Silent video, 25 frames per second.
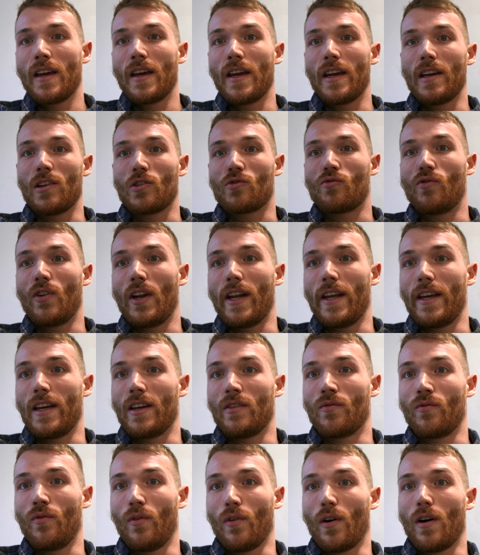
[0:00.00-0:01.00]
is really
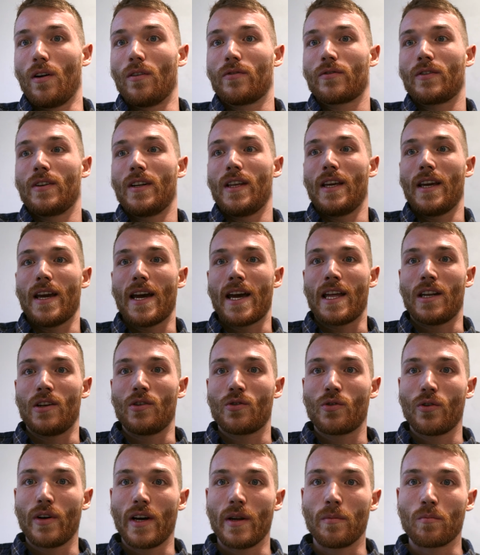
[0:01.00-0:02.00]
involved in the
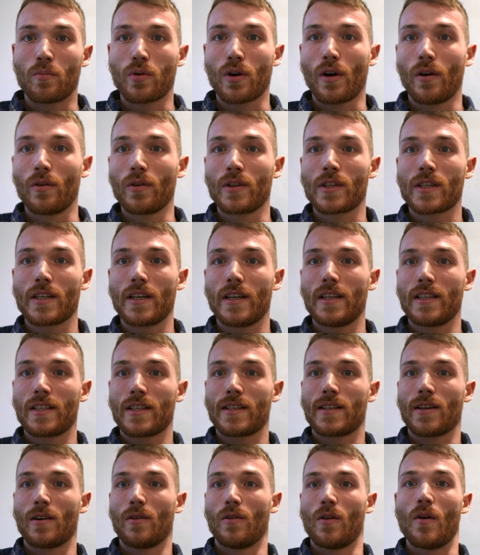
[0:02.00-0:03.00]
end-to-end process.
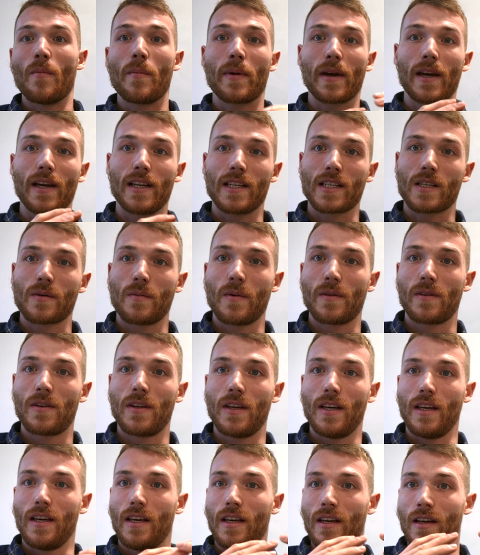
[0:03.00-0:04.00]
So it begins with
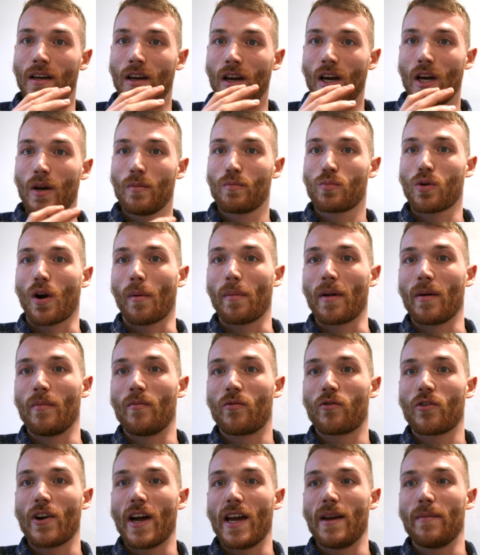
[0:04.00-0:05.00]
the problem
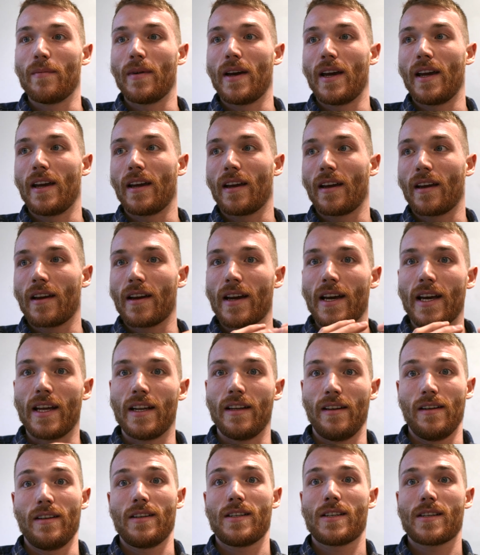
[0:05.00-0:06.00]
framing
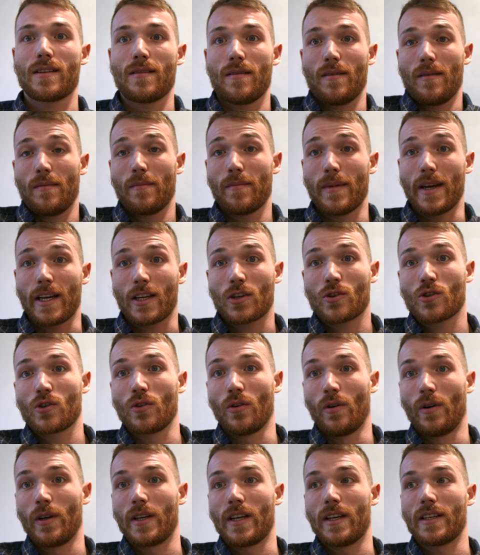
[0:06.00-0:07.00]
and make
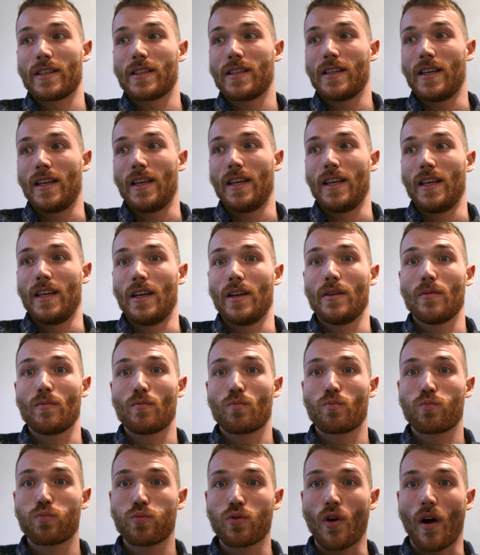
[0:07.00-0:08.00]
sure that the
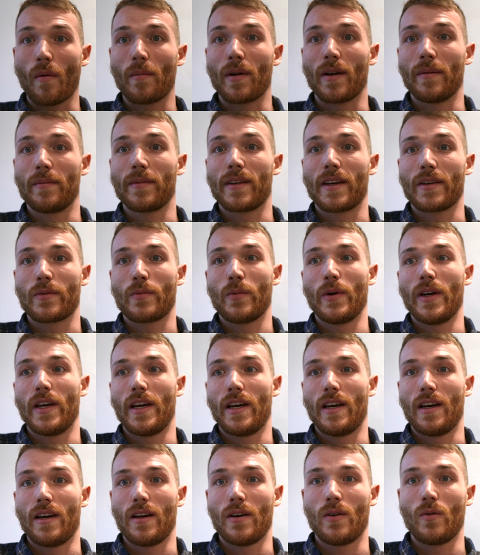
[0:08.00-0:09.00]
problem that
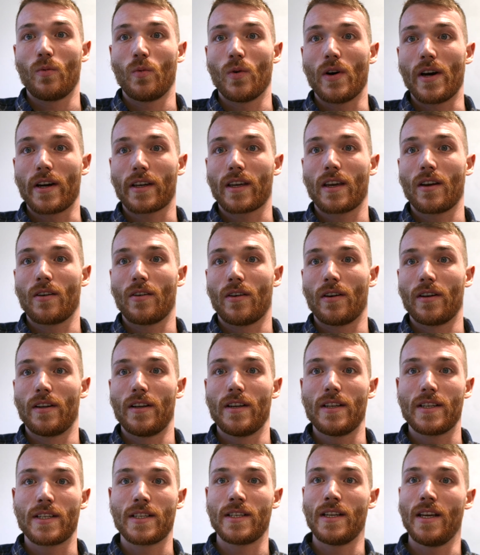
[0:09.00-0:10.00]
we're working on
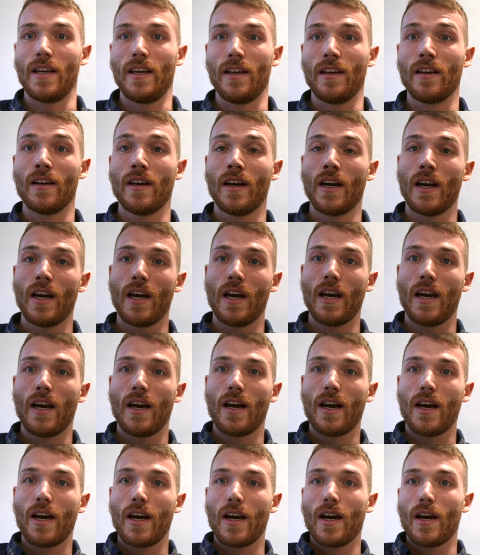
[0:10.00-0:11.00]
is the
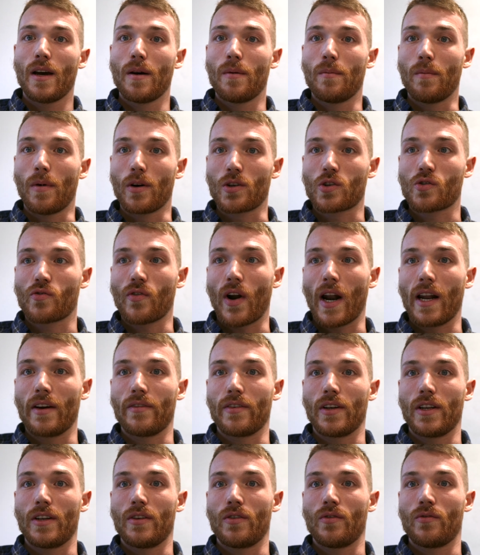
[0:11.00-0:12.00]
most
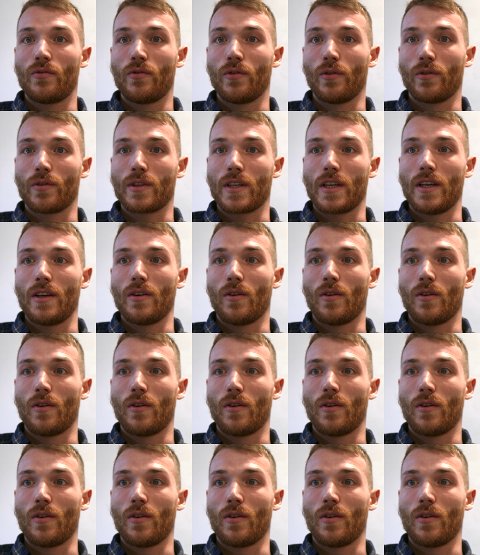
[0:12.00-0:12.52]
relevant for the